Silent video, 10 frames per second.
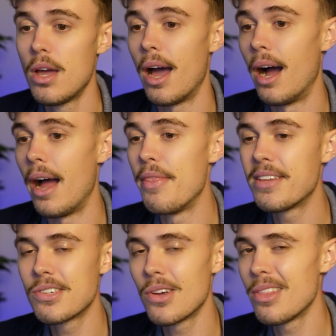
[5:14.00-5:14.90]
And
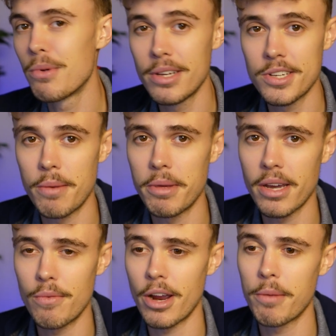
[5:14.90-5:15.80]
this is only really something
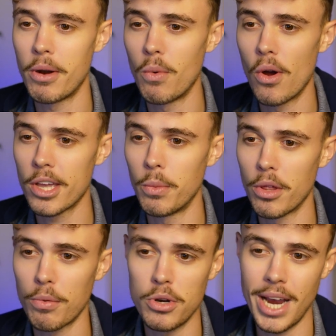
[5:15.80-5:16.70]
I recommend working
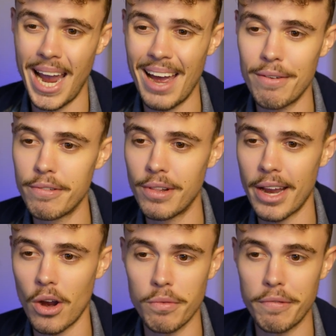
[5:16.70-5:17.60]
with when you have
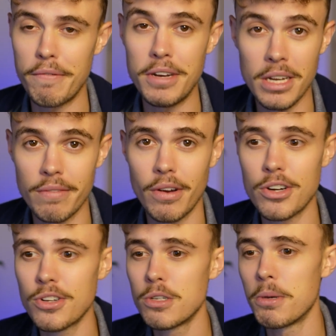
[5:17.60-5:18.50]
like over 50
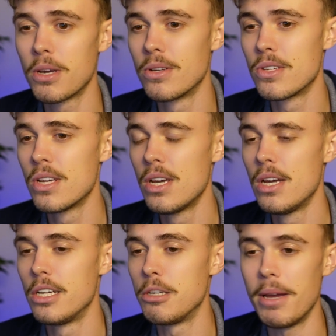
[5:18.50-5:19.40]
conversions, because
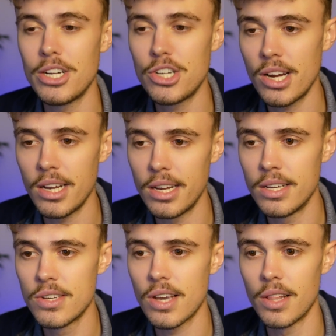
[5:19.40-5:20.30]
demand gen
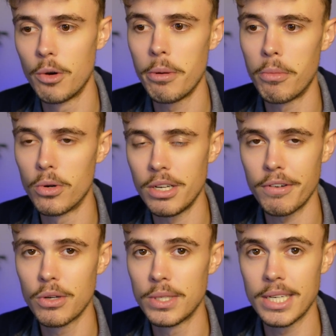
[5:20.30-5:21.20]
is a little bit more
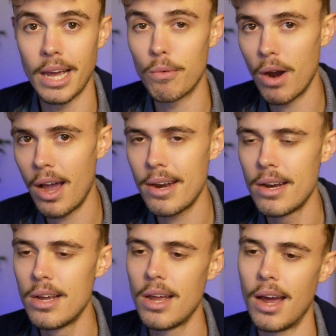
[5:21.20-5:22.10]
difficult to get right,
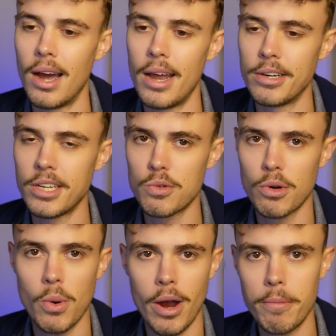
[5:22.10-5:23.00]
and it does
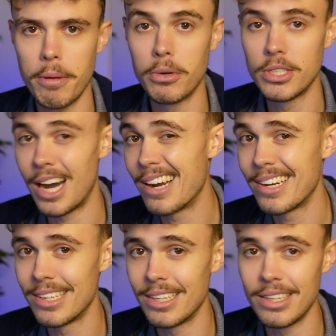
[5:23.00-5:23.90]
require a bit more
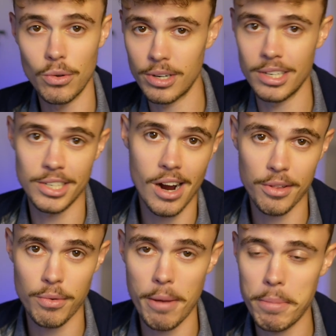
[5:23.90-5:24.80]
data in order to target
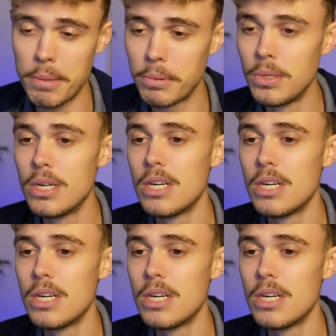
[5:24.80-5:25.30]
the right people.